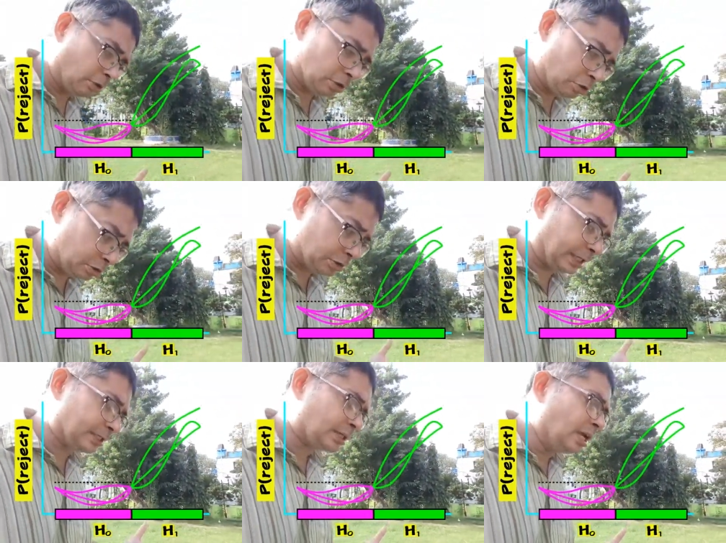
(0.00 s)
on those
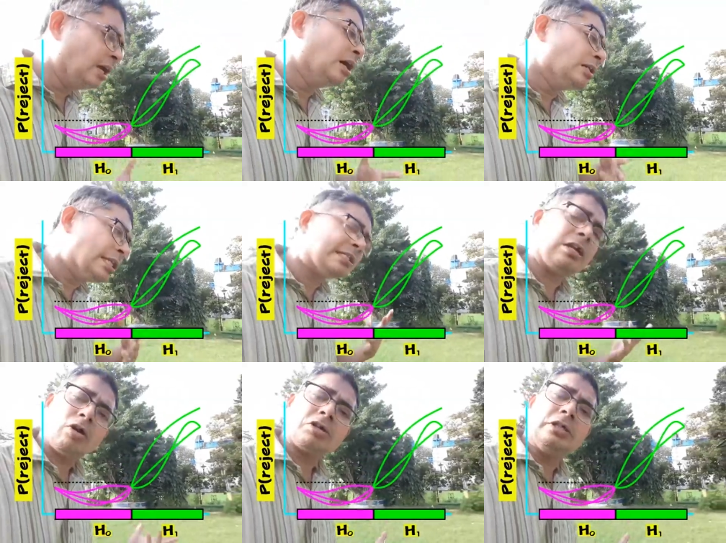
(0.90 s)
things, these
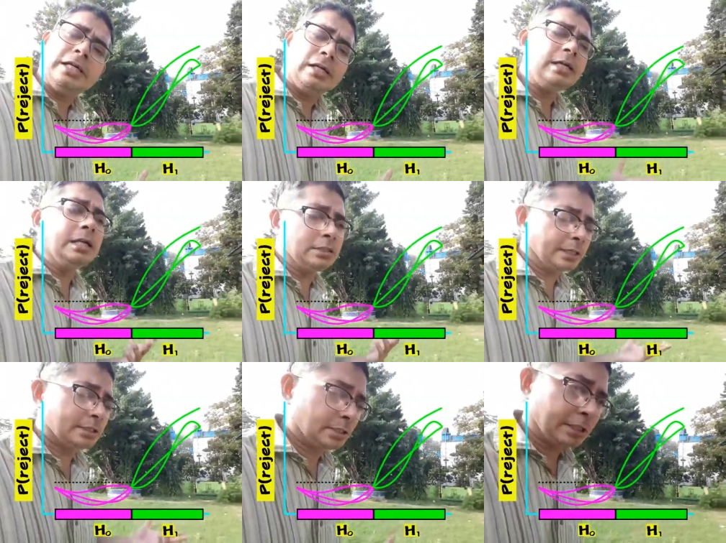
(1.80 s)
are not really
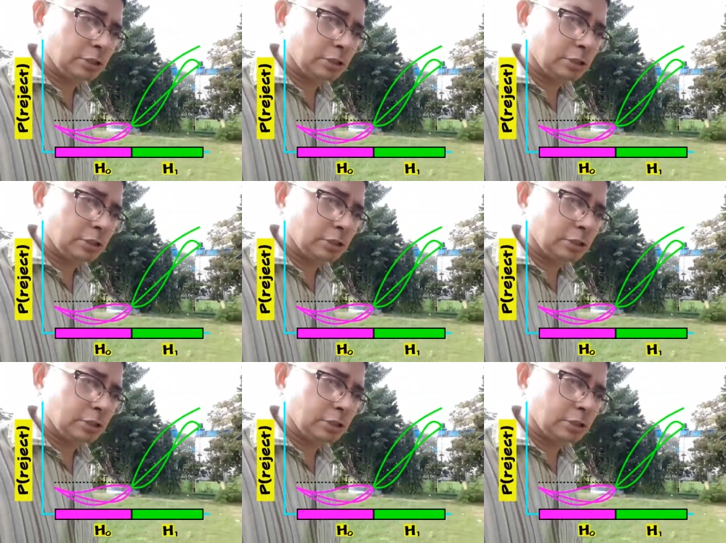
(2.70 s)
interesting.